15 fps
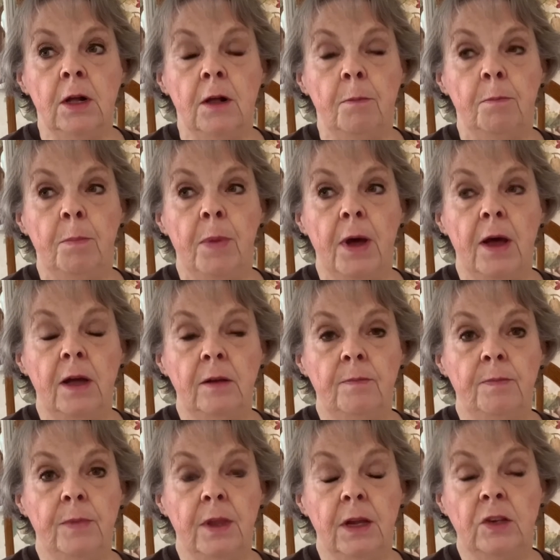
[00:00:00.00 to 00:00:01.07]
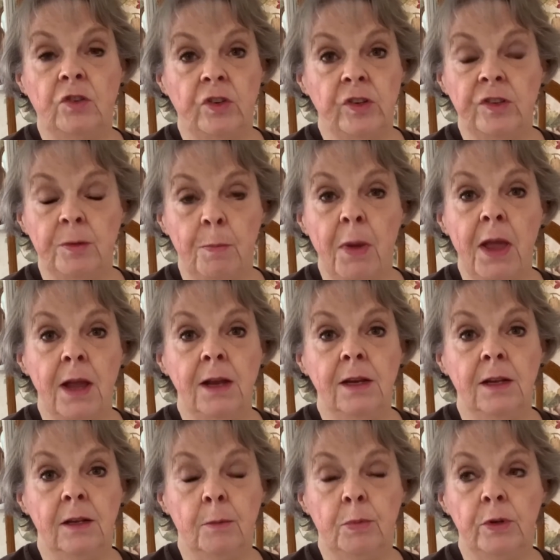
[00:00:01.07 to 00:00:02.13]
but it's just a pain in
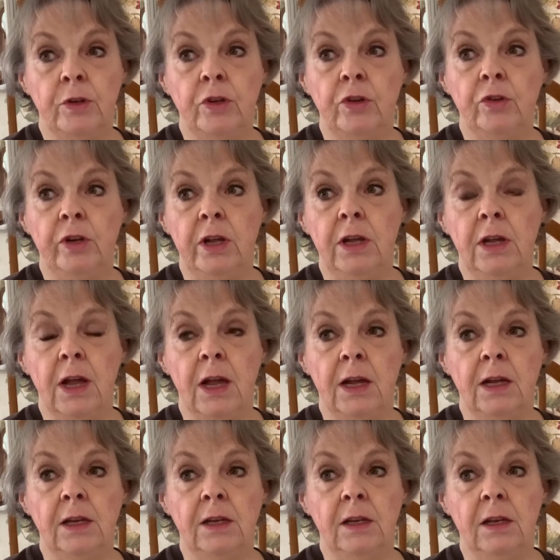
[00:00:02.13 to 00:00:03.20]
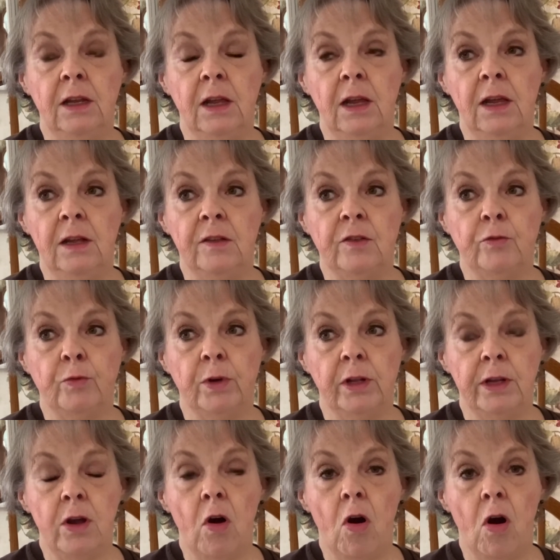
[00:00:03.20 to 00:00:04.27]
the patootie, and it's
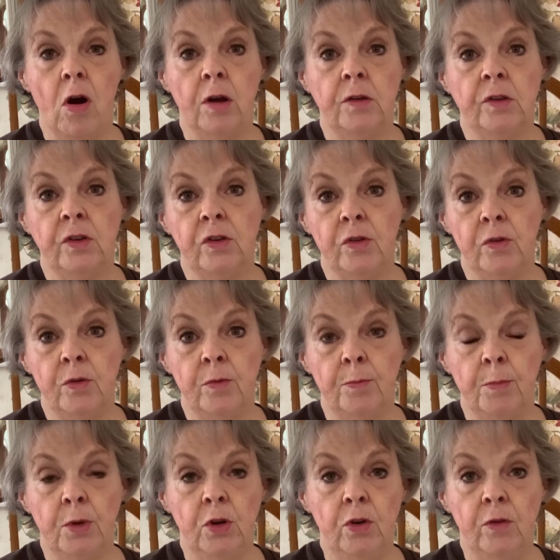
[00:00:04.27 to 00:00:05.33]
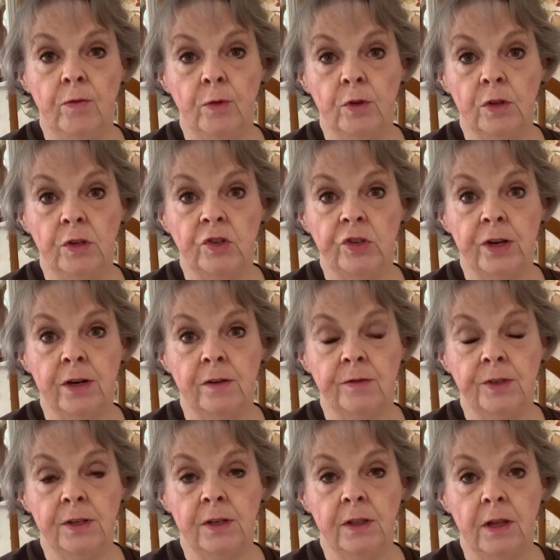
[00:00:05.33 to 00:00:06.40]
really hard to maneuver the
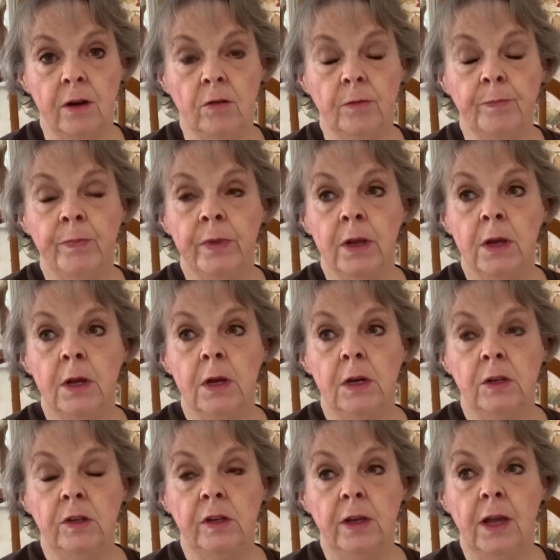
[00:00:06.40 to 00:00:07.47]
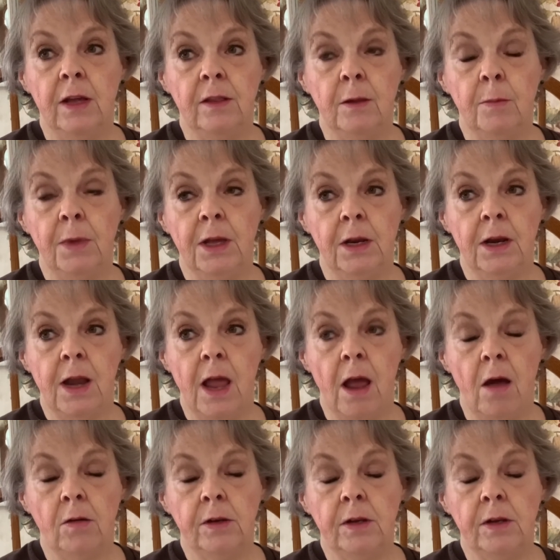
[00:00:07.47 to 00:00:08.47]
shelves in there to get them in and out.